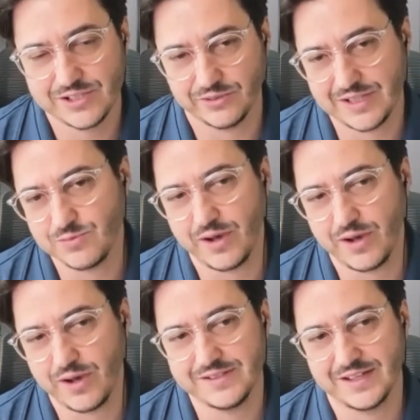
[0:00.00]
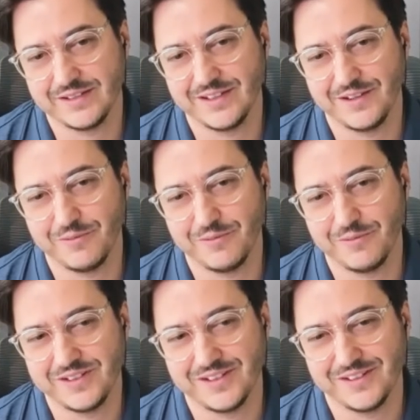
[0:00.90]
so that's why I said
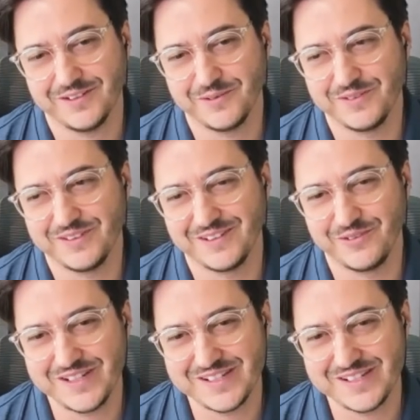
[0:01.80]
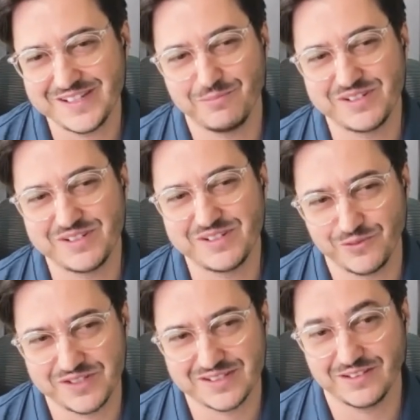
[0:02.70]
about the, the risk and the perceived risk.